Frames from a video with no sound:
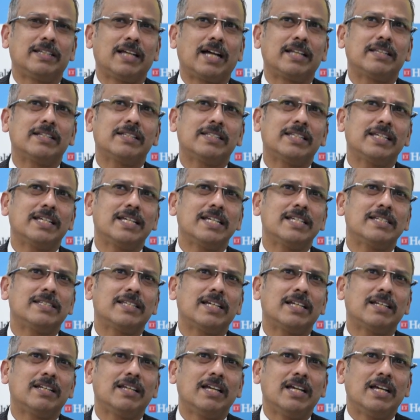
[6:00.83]
Other thing is
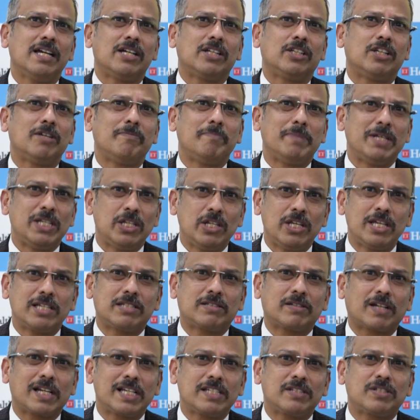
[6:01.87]
that the
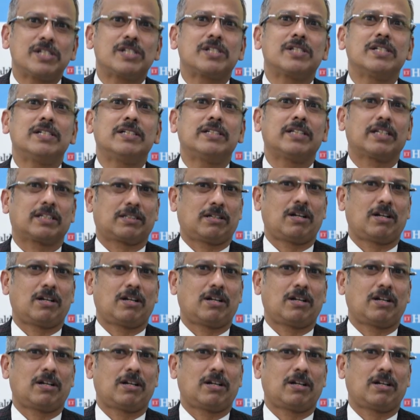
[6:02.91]
miniaturization